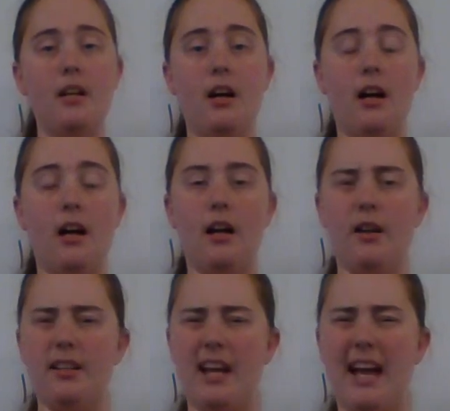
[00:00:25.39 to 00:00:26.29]
Uh,
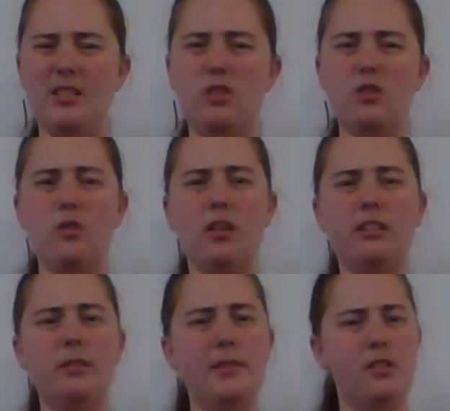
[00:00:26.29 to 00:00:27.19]
and it has to a
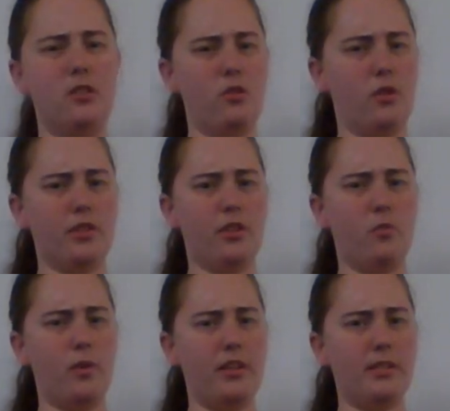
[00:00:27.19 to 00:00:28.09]
little bit to do also
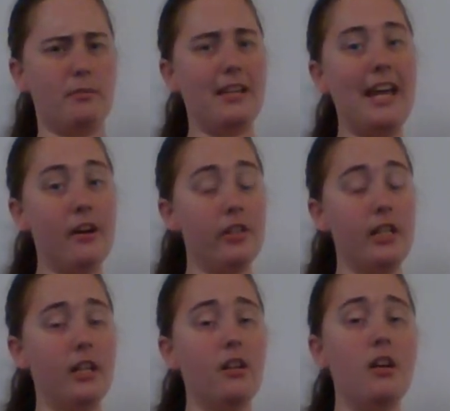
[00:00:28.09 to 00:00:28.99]
with some
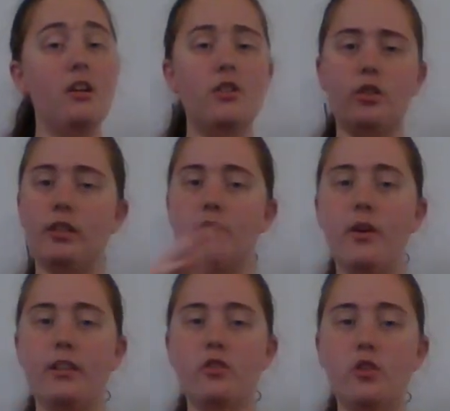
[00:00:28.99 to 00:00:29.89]
carrying. So let's go
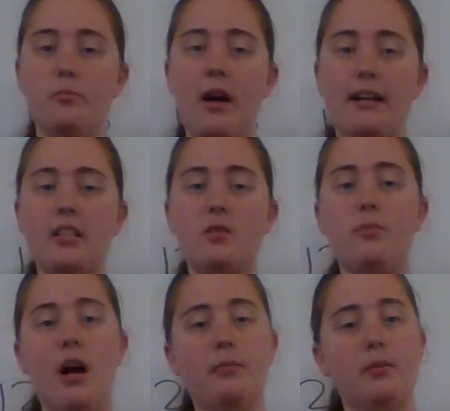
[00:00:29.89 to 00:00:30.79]
ahead and do a practice
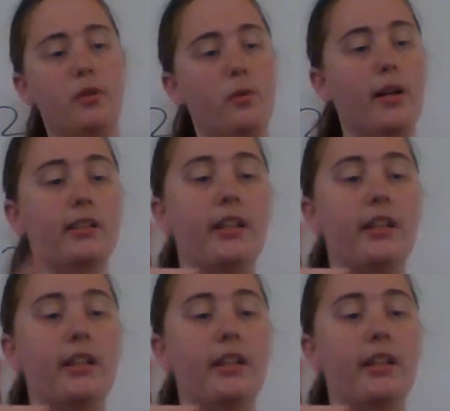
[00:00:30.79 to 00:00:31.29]
problem real quick.